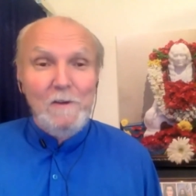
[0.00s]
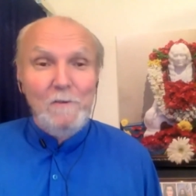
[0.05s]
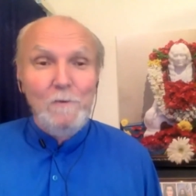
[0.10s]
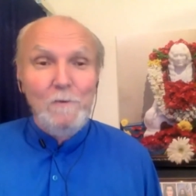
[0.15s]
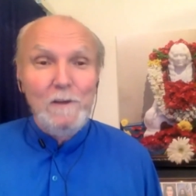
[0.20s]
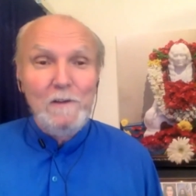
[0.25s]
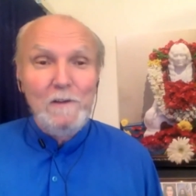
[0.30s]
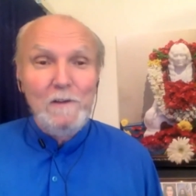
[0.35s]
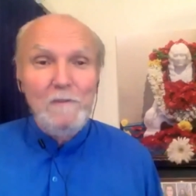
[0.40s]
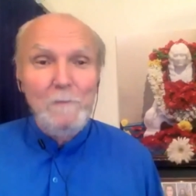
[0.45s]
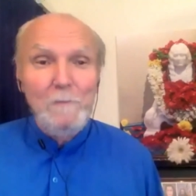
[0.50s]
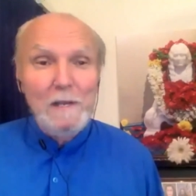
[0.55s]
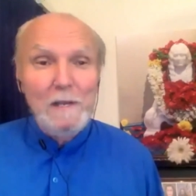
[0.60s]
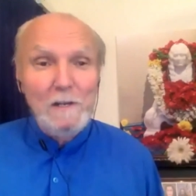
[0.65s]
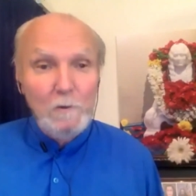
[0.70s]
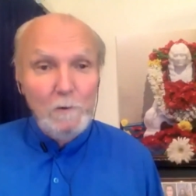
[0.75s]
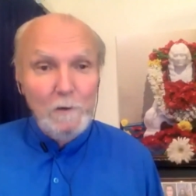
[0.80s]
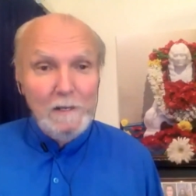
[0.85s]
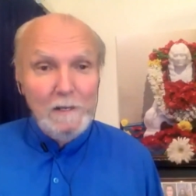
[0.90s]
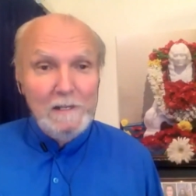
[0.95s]
we've been
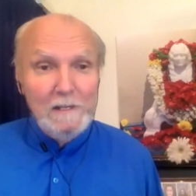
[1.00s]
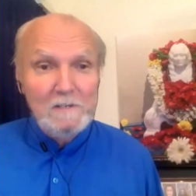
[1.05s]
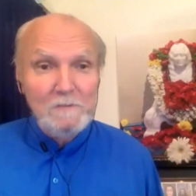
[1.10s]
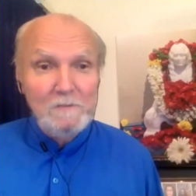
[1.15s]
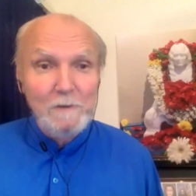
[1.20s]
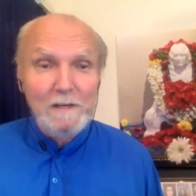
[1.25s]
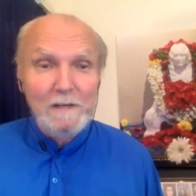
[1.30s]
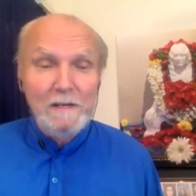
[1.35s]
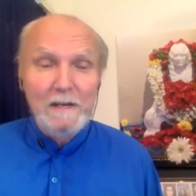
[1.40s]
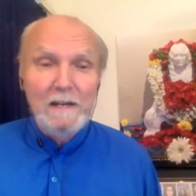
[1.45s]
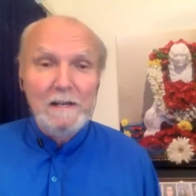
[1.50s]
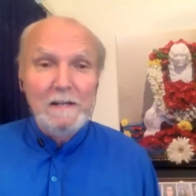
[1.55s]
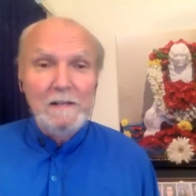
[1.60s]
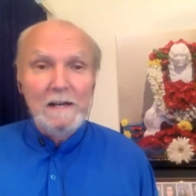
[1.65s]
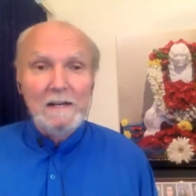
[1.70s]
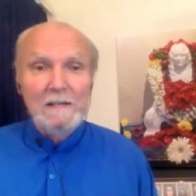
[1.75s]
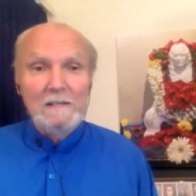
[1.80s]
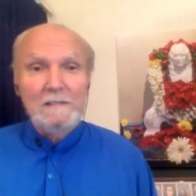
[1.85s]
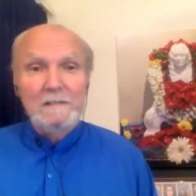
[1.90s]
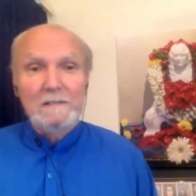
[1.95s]
doing these Monday
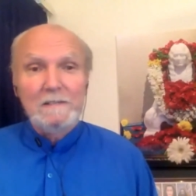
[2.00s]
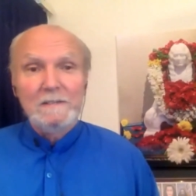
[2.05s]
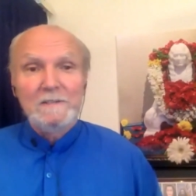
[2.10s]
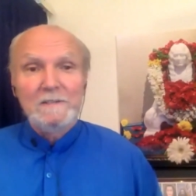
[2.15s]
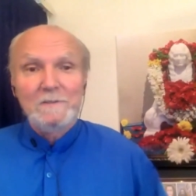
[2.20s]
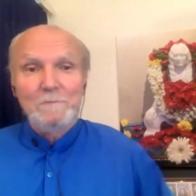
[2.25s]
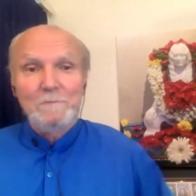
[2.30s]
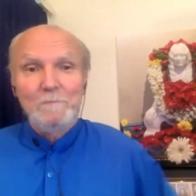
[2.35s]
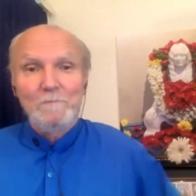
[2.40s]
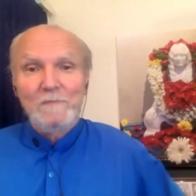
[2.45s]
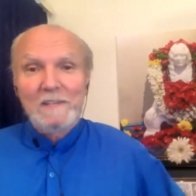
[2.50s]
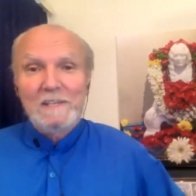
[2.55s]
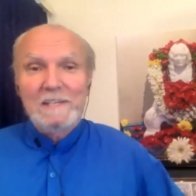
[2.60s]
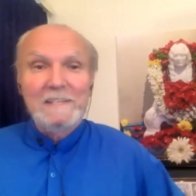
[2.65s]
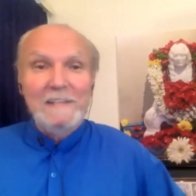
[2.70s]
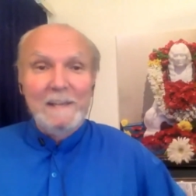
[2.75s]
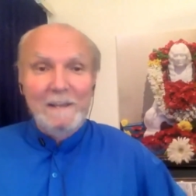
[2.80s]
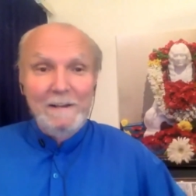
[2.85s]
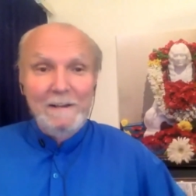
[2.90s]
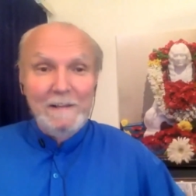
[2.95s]
classes
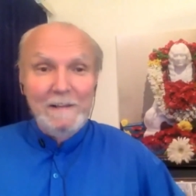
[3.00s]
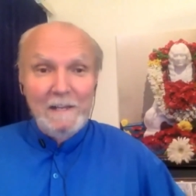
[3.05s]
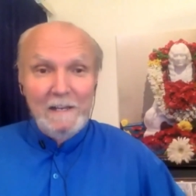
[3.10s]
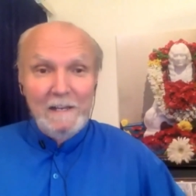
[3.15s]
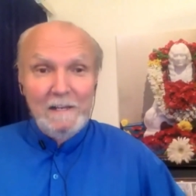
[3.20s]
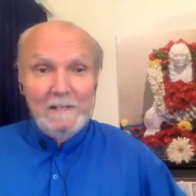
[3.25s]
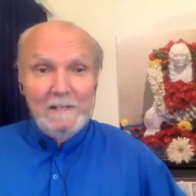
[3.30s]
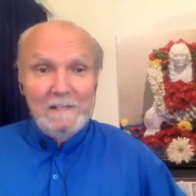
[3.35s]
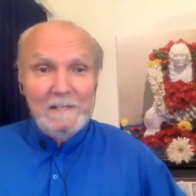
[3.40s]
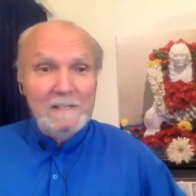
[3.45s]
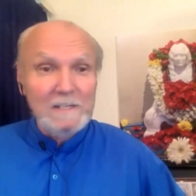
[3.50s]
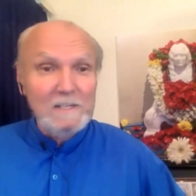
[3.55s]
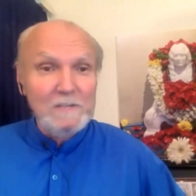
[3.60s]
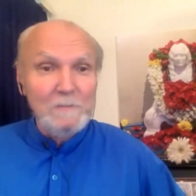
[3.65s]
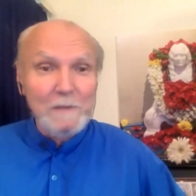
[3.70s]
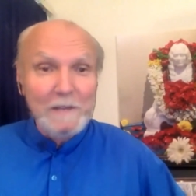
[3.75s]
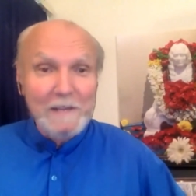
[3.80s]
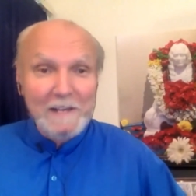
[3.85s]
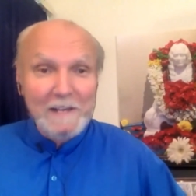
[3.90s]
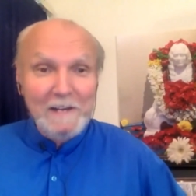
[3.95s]
steadily since the
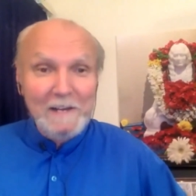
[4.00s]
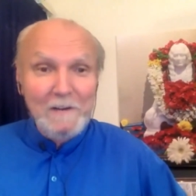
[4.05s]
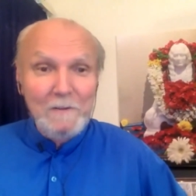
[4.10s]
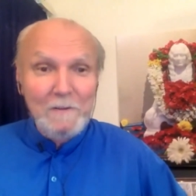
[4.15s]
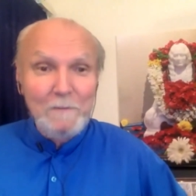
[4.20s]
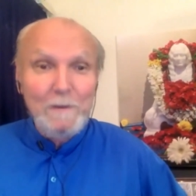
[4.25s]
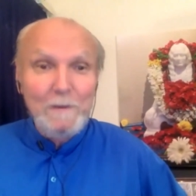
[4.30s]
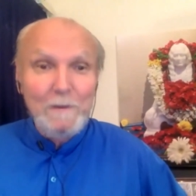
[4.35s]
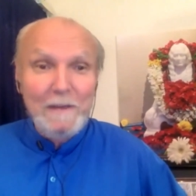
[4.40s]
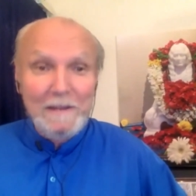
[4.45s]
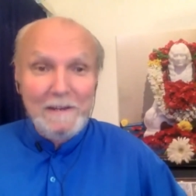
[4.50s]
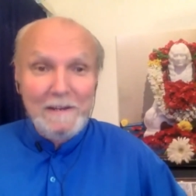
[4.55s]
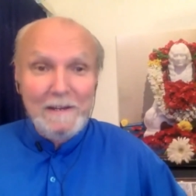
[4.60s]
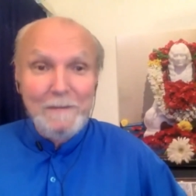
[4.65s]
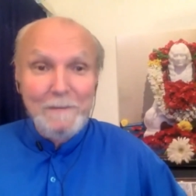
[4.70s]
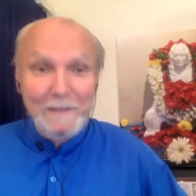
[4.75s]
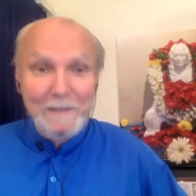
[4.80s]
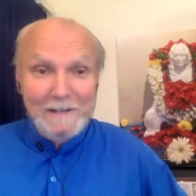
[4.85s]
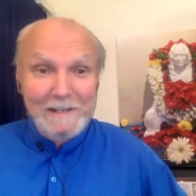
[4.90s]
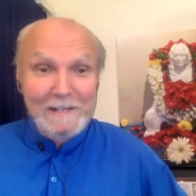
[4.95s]
beginning of the pandemic.